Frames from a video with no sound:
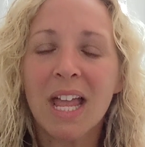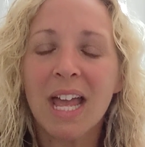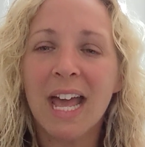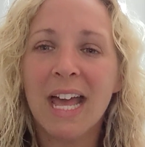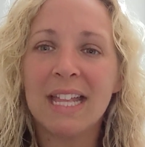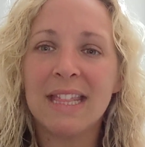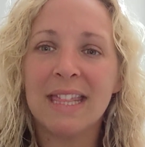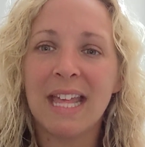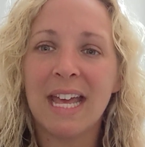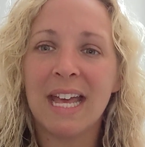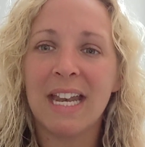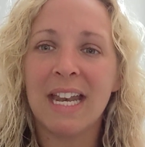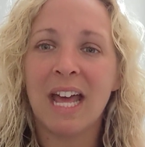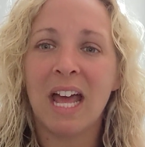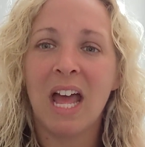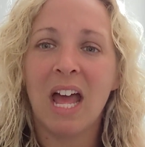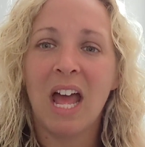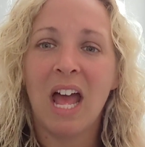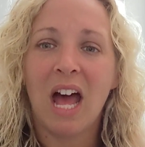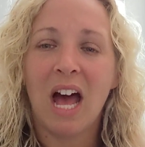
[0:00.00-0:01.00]
And then
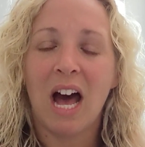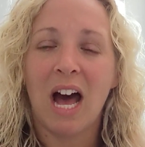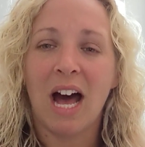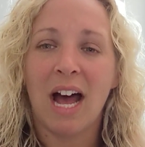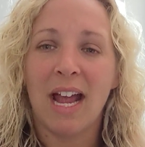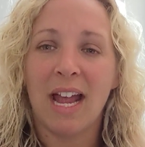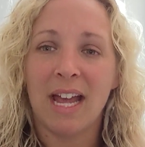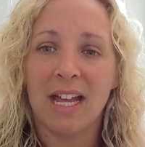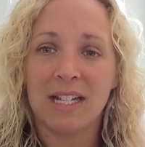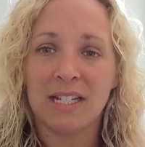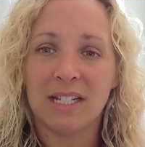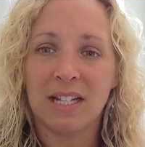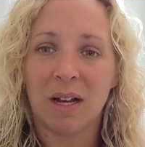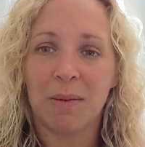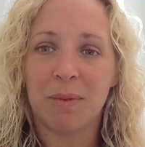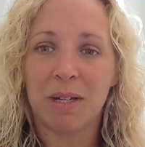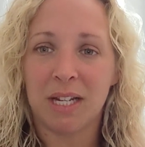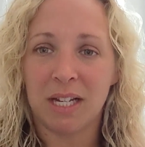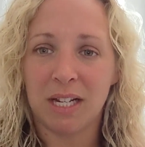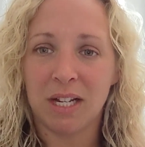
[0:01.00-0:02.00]
I ended
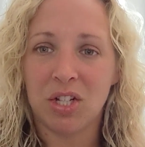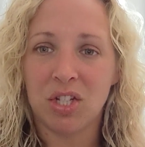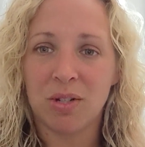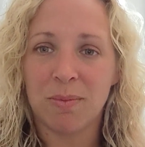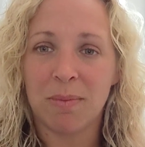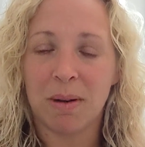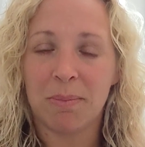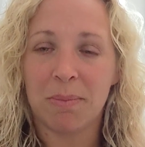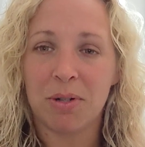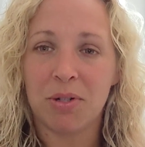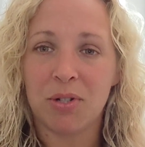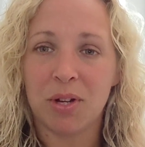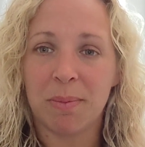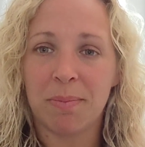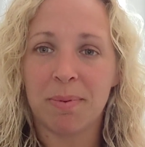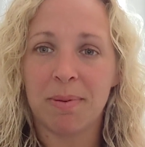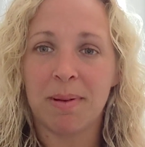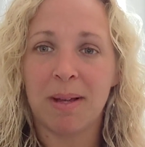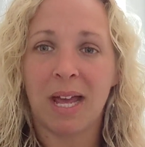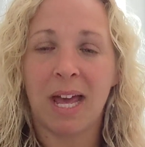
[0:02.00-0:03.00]
up getting a gym membership.
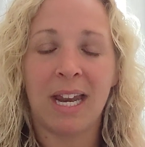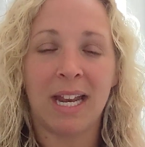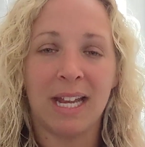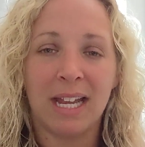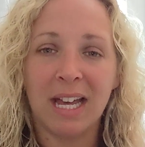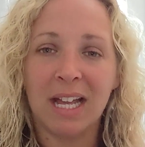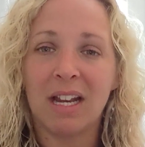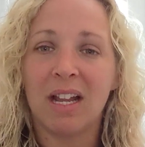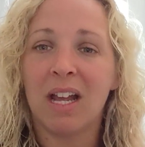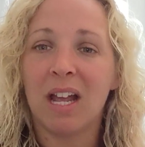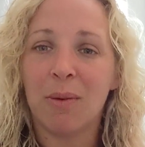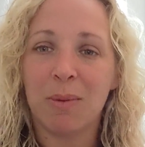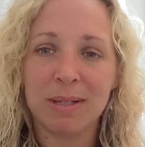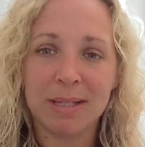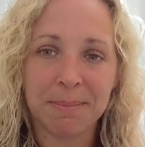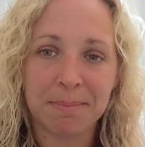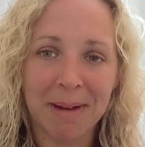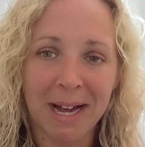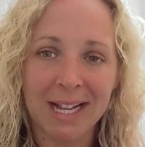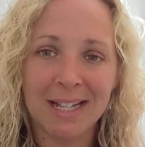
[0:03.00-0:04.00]
And again, it was
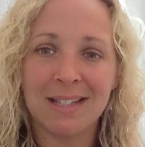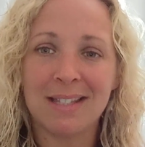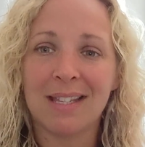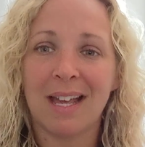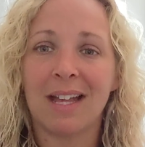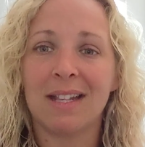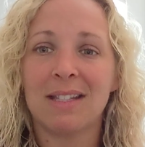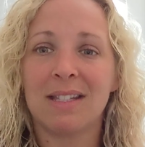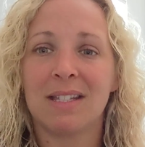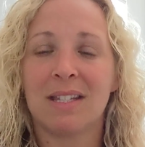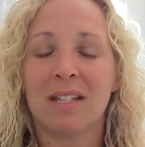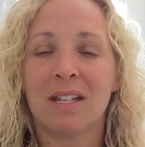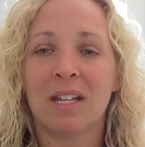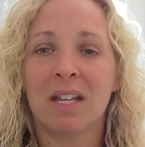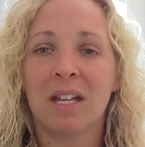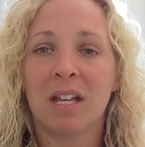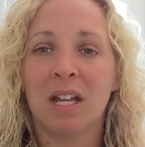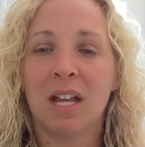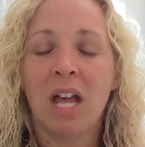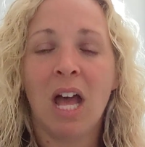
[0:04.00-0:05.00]
a mindset.
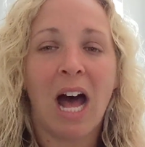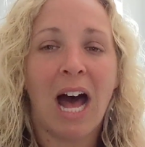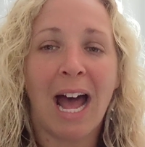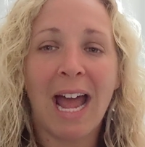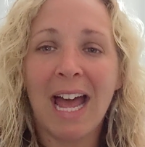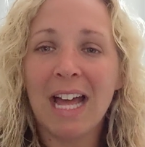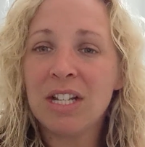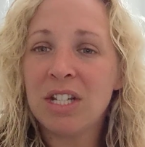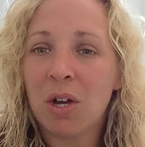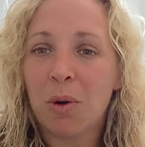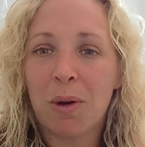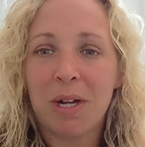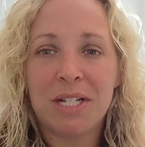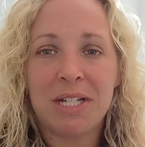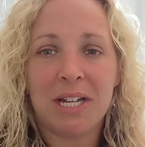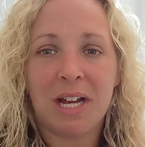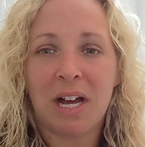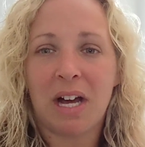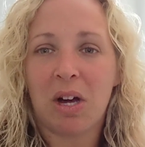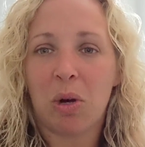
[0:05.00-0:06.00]
I had no
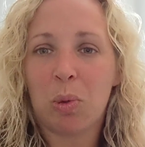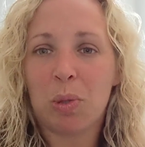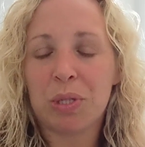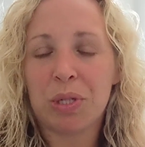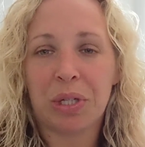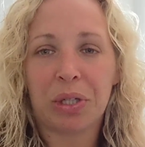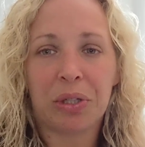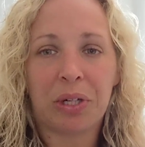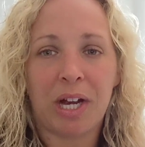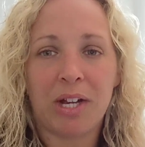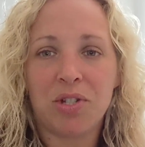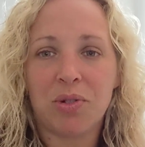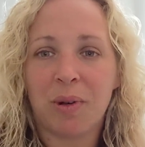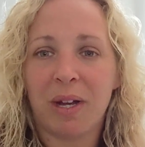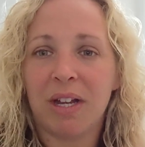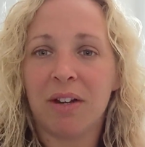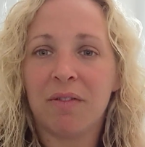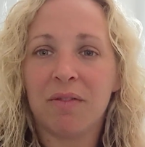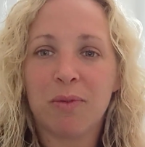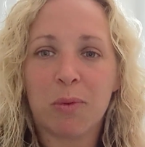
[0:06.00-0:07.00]
idea how I was going to
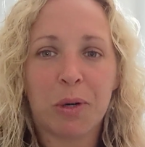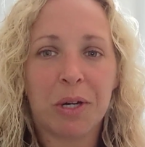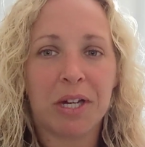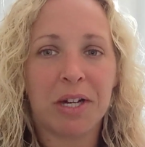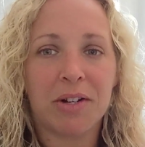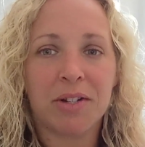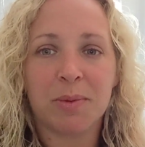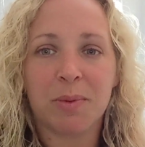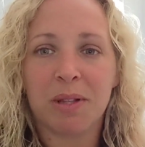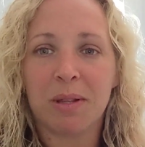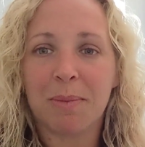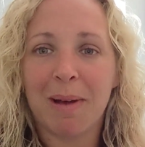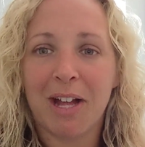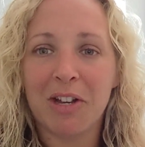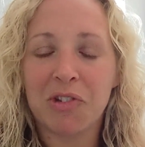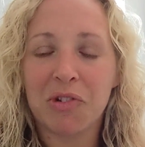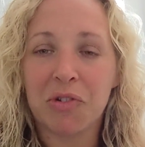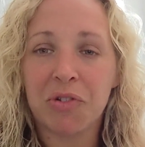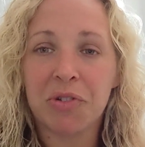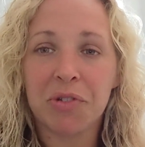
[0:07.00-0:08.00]
graduate in 4 years with a
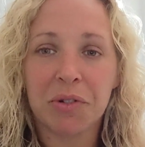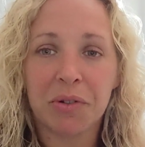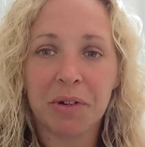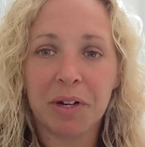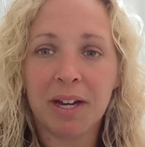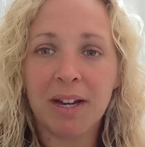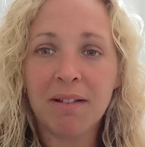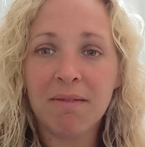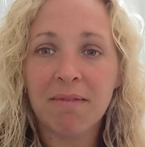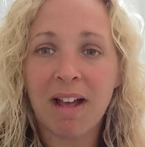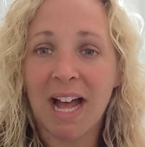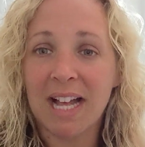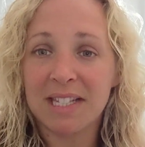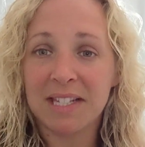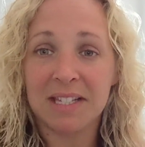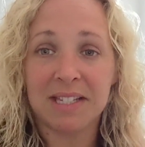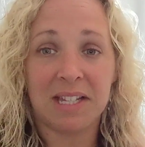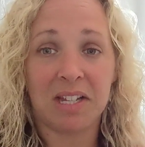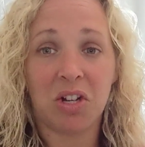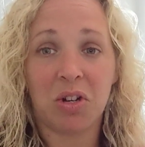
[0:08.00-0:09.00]
bachelor's degree as
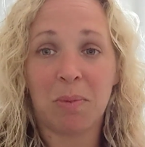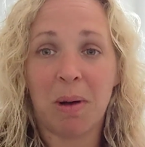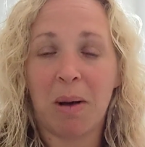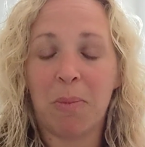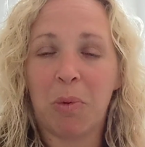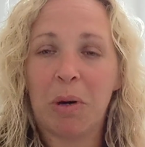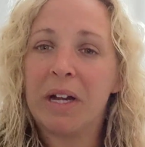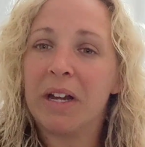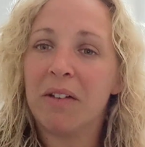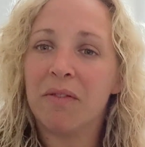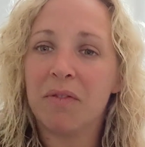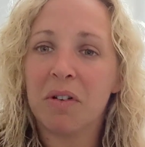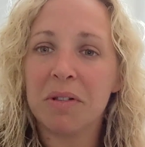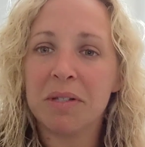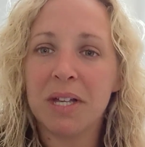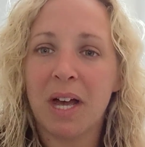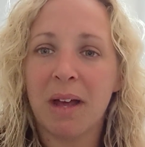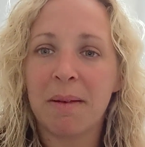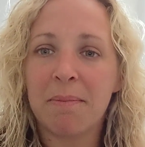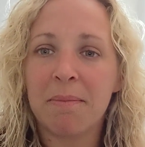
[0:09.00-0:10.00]
a single mom working full
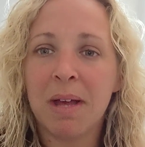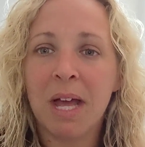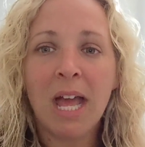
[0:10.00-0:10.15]
time.